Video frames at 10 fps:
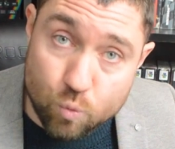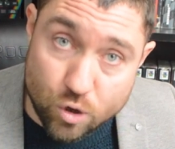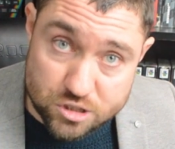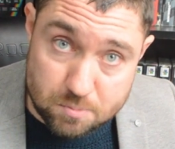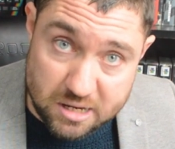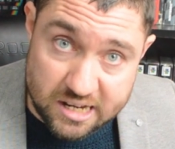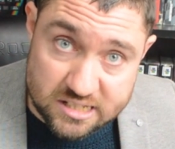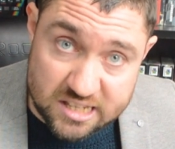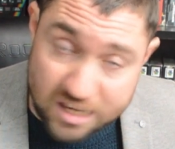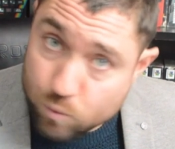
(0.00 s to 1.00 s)
watch
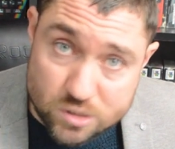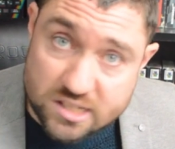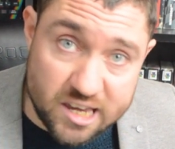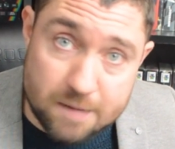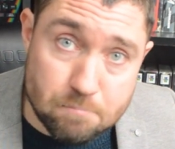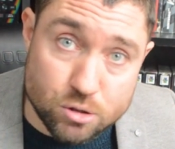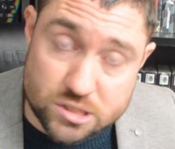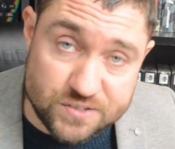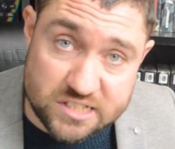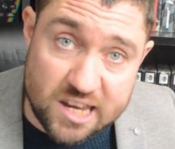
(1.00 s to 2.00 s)
minutes, it wasn't getting
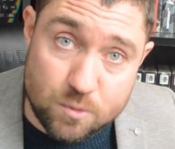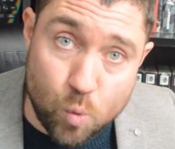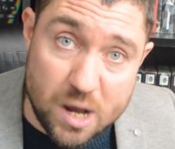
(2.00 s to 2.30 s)
pushed the same